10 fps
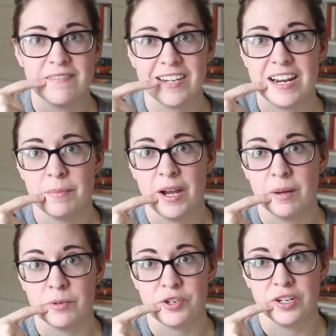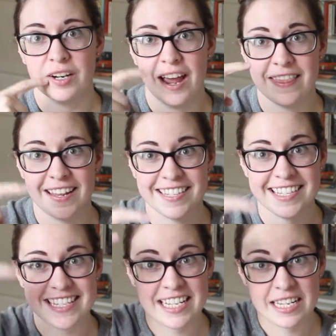Tighten my embouchure. And then
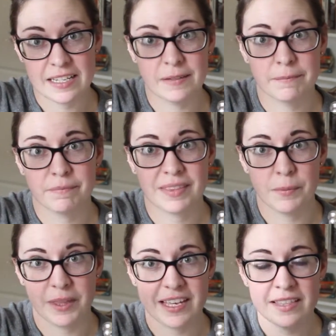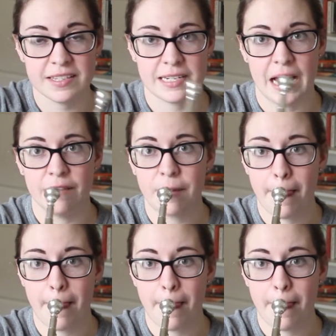C within the staff.